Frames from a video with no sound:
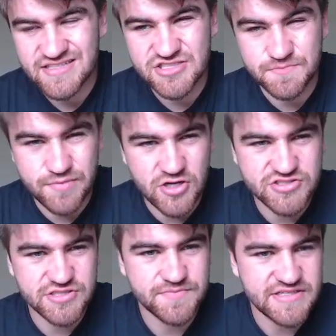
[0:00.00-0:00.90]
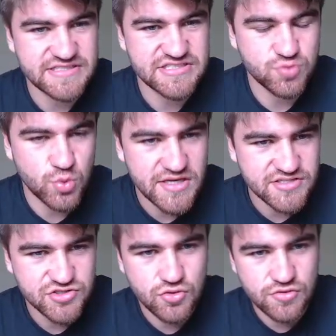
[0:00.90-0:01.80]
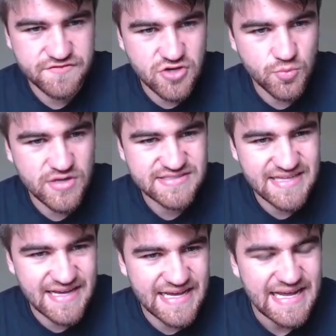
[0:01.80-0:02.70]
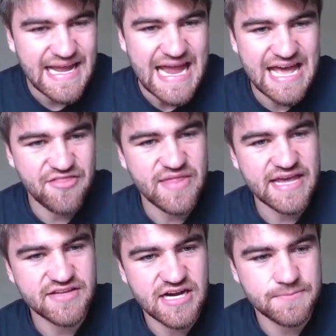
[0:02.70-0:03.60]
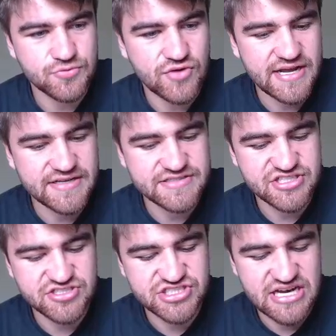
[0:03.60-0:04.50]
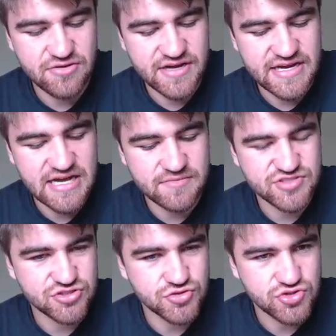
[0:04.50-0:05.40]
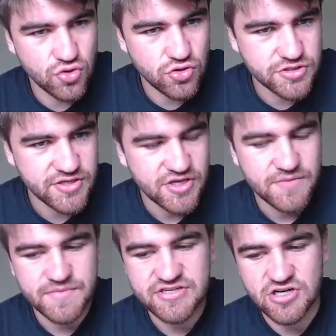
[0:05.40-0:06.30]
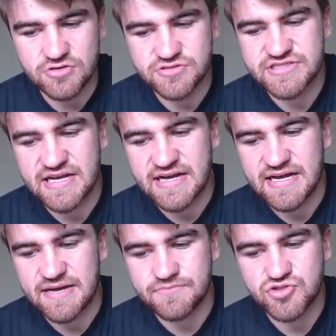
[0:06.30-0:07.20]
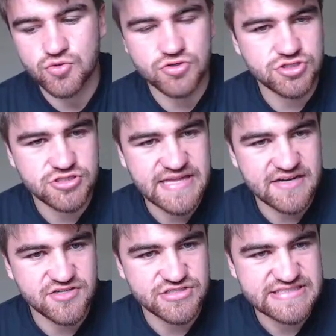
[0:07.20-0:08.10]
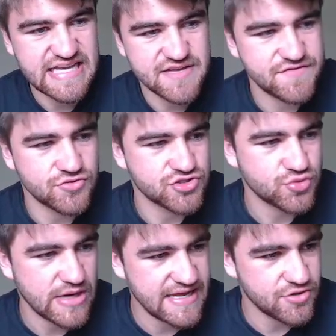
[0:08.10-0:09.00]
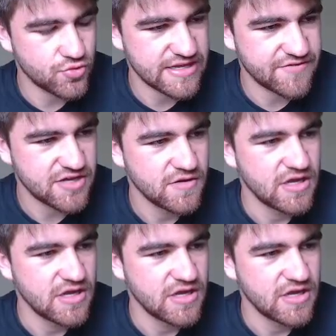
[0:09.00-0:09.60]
to possibly Sweet, or if Conway's there, and then upgrade Jerry up to Gawn, because Gawn, that could save you a trade or whatever.